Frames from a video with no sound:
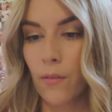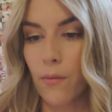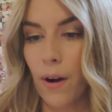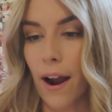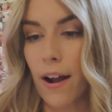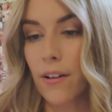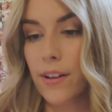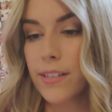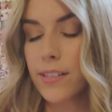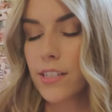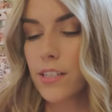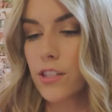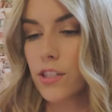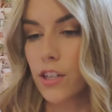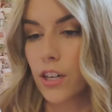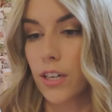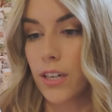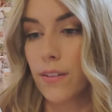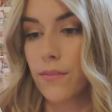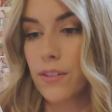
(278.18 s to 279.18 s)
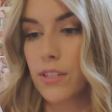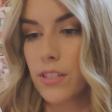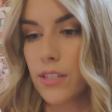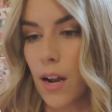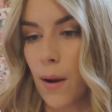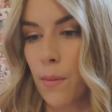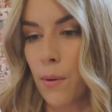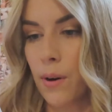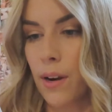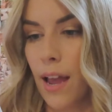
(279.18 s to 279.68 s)
Ryle is assertive,
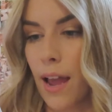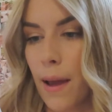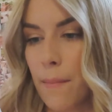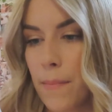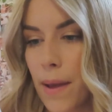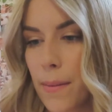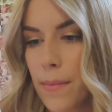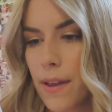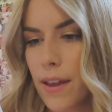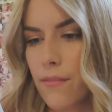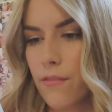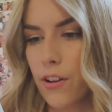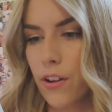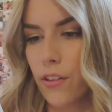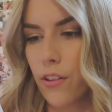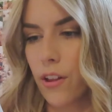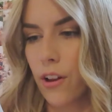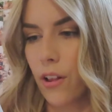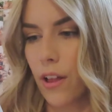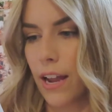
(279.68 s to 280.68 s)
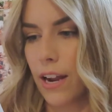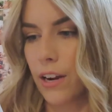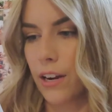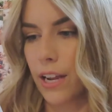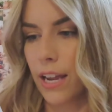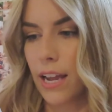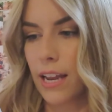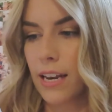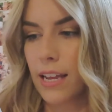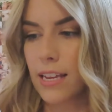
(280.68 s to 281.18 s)
stubborn, maybe even a little
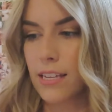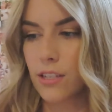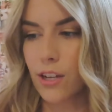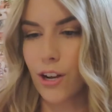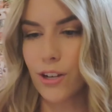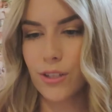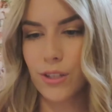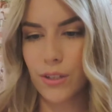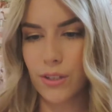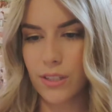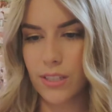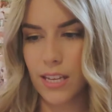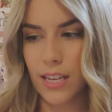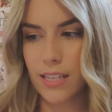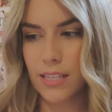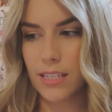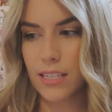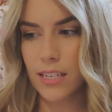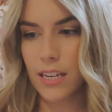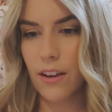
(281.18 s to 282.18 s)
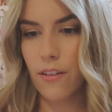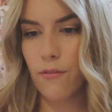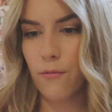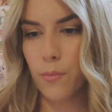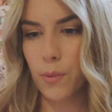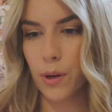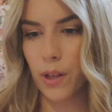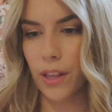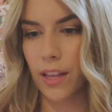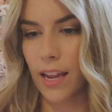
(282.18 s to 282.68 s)
arrogant. He's also
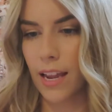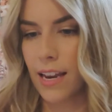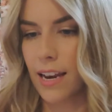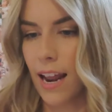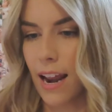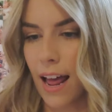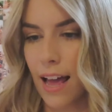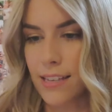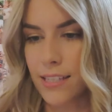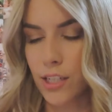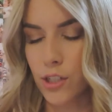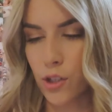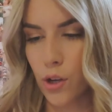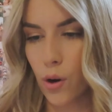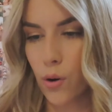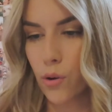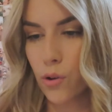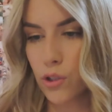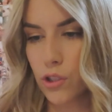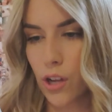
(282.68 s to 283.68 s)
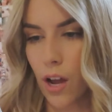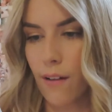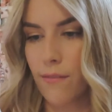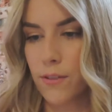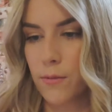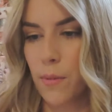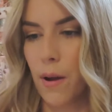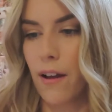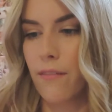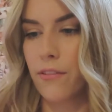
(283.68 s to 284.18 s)
sensitive, brilliant, and has a total
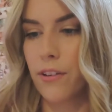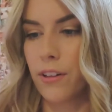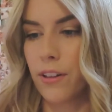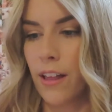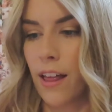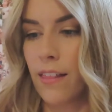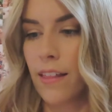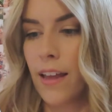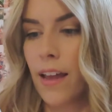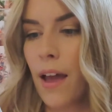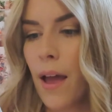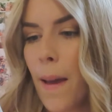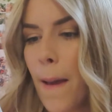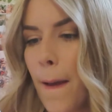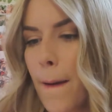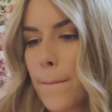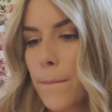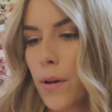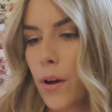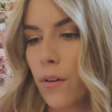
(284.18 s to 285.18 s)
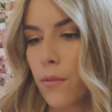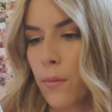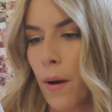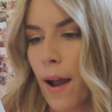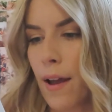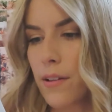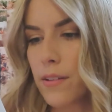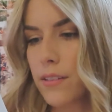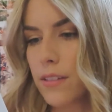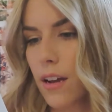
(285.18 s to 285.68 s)
soft spot for Lily. But
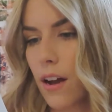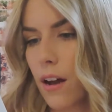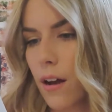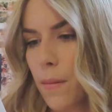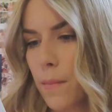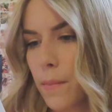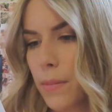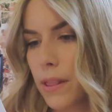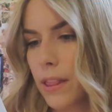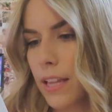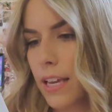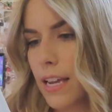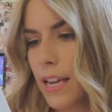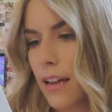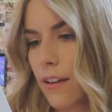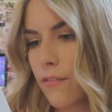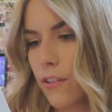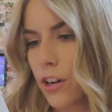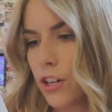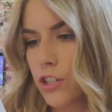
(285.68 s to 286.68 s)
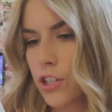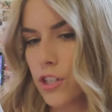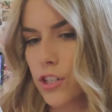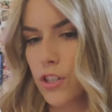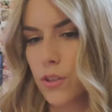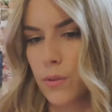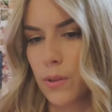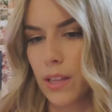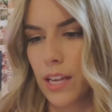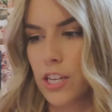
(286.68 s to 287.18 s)
Ryle's complete aversion
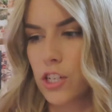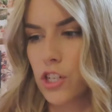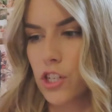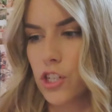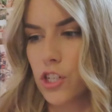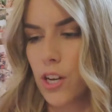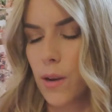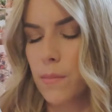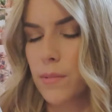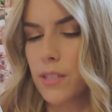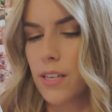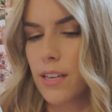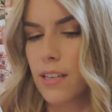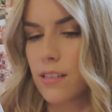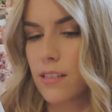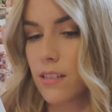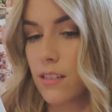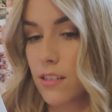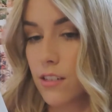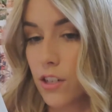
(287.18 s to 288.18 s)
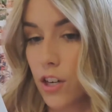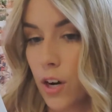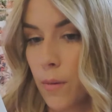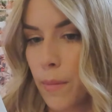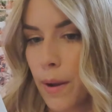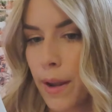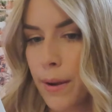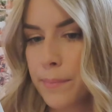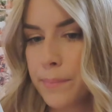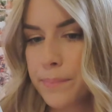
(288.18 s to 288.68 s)
to relationships is
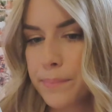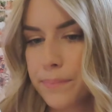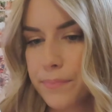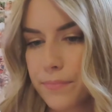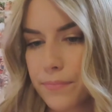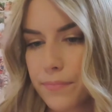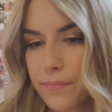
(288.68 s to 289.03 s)
disturbing.